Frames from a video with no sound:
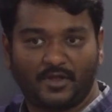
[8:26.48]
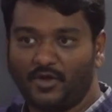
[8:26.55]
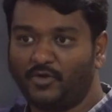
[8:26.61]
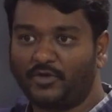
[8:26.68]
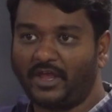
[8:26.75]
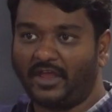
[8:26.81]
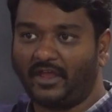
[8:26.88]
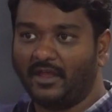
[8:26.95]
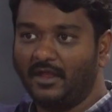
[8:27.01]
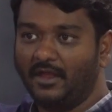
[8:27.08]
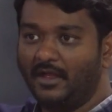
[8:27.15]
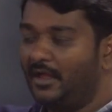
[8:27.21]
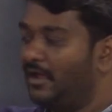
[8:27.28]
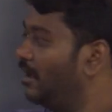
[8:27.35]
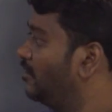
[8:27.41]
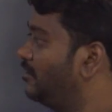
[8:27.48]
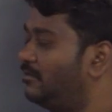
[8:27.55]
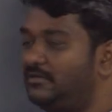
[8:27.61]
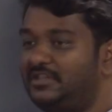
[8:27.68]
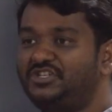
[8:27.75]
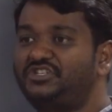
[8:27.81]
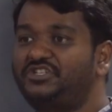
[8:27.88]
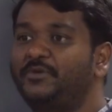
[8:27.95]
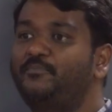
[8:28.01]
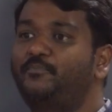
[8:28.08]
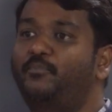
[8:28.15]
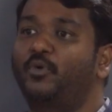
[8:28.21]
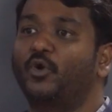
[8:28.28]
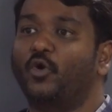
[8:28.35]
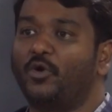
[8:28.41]
Okay. The ship
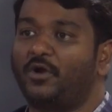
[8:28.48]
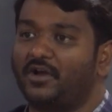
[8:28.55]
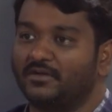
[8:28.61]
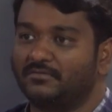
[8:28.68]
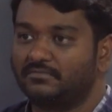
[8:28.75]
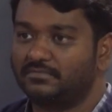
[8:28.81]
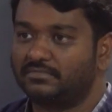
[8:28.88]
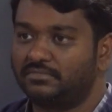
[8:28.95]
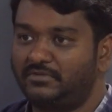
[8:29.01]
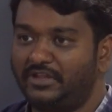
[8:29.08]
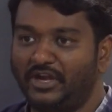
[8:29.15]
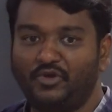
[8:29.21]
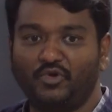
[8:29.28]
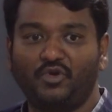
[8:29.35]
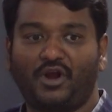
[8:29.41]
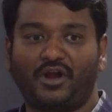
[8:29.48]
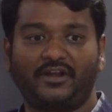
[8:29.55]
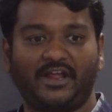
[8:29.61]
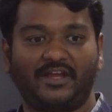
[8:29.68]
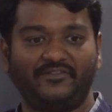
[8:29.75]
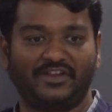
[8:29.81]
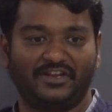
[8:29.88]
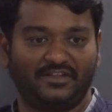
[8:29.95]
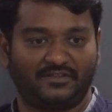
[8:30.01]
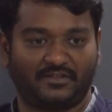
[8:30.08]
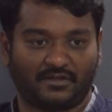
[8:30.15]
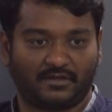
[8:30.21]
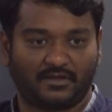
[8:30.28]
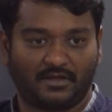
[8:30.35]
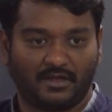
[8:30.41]
broke. They do not have
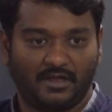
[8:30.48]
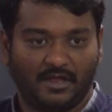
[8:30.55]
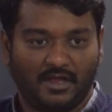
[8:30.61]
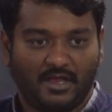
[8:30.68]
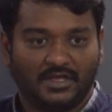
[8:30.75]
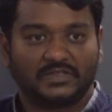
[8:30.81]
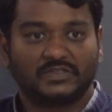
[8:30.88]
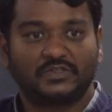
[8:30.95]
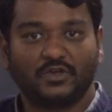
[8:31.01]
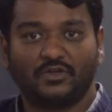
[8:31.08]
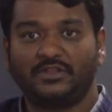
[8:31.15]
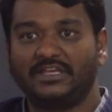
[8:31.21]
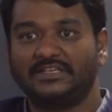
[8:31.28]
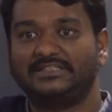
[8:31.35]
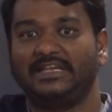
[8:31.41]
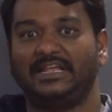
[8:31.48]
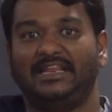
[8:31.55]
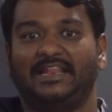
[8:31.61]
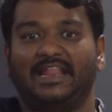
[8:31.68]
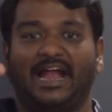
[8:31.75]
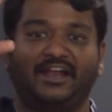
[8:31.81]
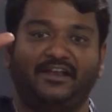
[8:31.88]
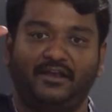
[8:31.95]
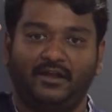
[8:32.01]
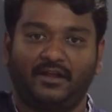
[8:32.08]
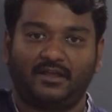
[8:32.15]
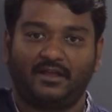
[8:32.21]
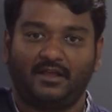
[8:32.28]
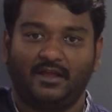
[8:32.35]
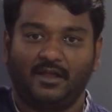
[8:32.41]
anything. So they see land.
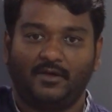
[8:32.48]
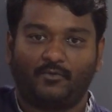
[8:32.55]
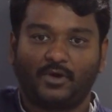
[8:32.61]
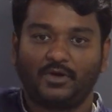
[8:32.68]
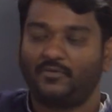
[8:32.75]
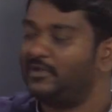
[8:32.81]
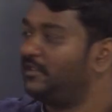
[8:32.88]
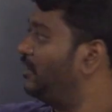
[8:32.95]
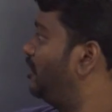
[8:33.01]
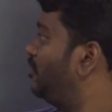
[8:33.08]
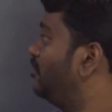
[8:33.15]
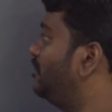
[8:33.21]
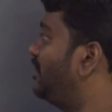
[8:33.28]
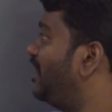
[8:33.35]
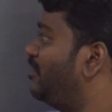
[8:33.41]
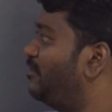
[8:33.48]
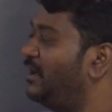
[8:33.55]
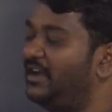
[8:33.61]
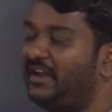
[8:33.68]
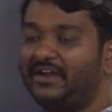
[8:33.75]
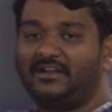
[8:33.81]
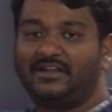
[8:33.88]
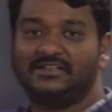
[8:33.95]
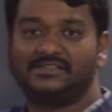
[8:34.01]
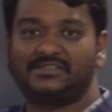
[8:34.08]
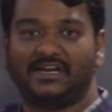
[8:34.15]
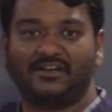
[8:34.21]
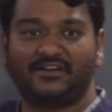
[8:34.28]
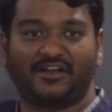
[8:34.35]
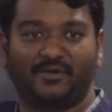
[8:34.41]
What will they do? They immediately
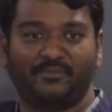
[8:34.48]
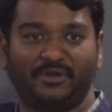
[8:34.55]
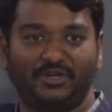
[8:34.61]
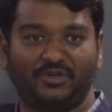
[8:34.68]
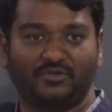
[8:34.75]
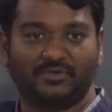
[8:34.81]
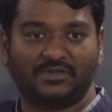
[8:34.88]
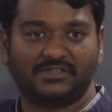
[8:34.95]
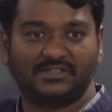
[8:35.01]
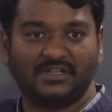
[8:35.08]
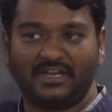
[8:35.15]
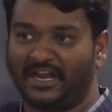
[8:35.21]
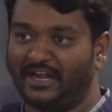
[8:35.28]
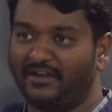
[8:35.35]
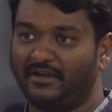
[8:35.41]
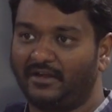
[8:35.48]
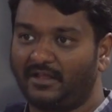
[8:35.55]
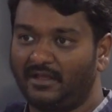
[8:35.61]
start coming towards the land.